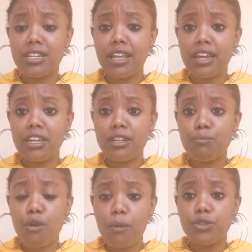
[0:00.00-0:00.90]
And I can
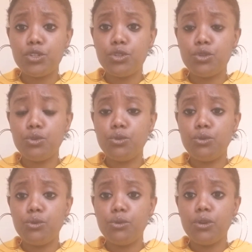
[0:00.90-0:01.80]
promise
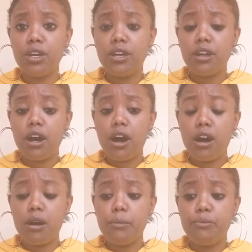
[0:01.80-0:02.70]
you
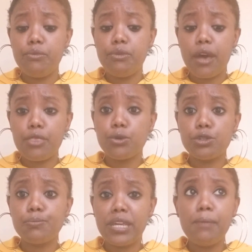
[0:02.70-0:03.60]
that
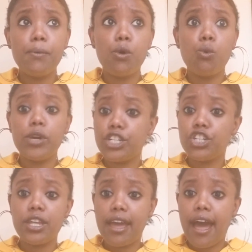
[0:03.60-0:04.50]
those people wish
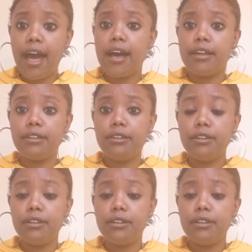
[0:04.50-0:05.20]
they had,